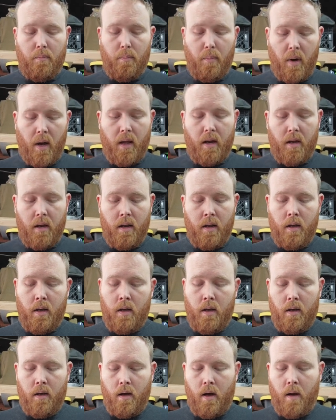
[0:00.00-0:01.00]
but
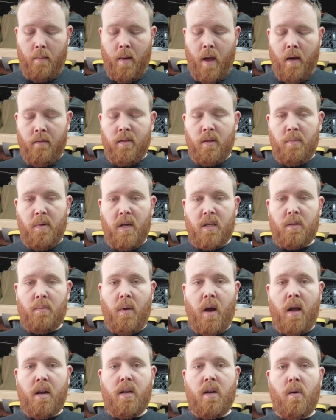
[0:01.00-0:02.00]
um, having the peace of
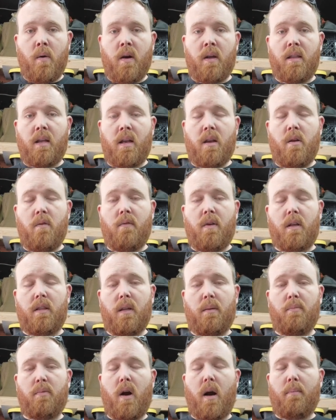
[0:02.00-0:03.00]
mind knowing that you've got
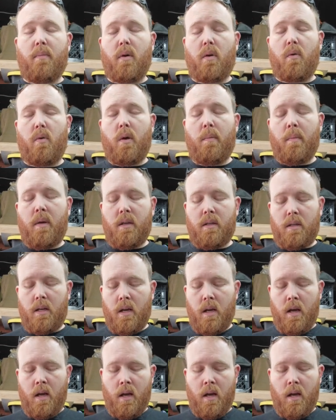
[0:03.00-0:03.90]
the proper equipment